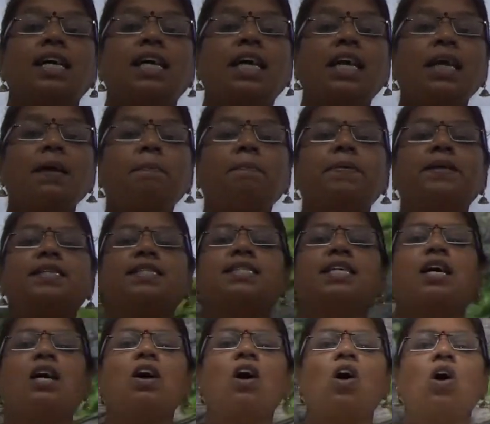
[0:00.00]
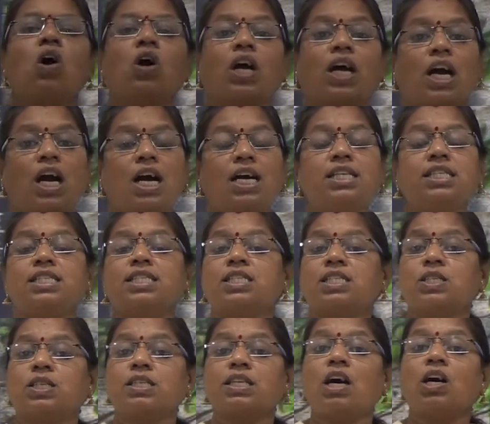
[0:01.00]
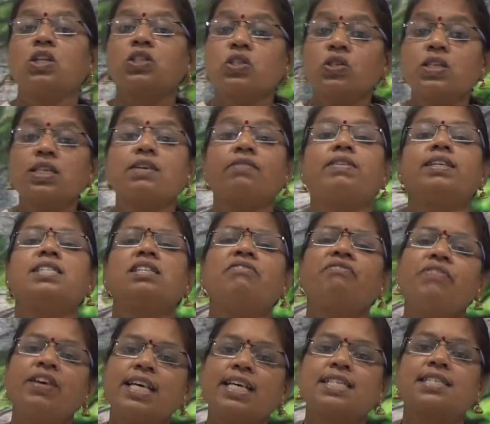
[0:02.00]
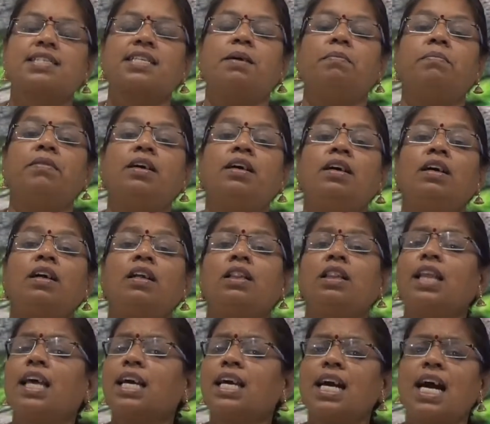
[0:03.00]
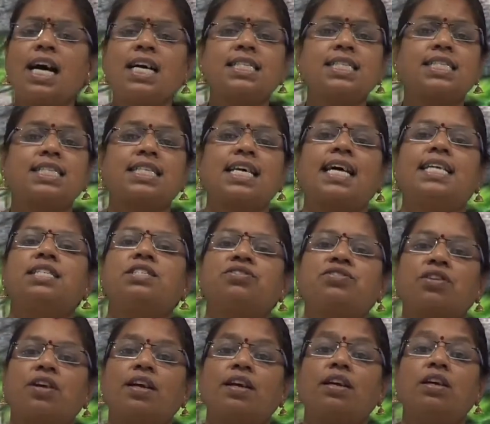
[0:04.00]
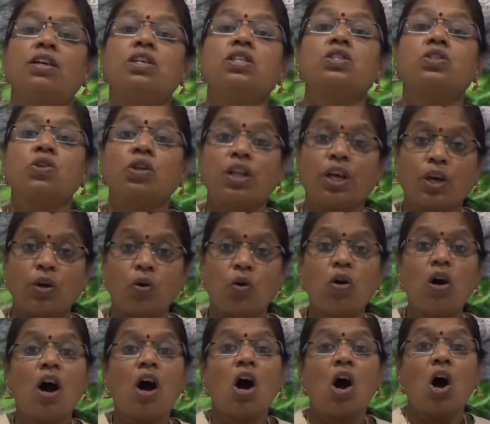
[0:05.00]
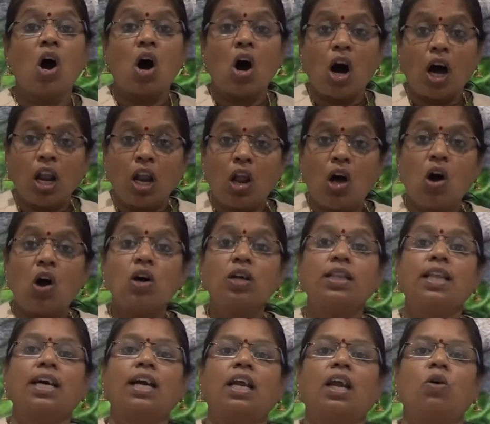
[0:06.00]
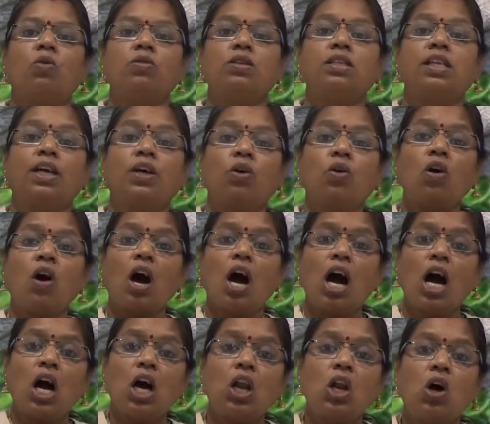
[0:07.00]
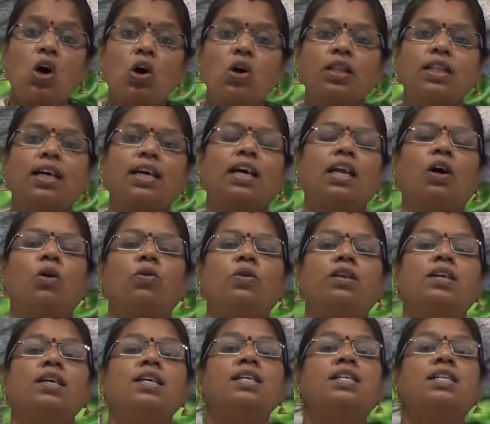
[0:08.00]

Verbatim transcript: Creepers can't also is a weak stem. They can't stand straight. So they grow along the ground. They grow along the ground.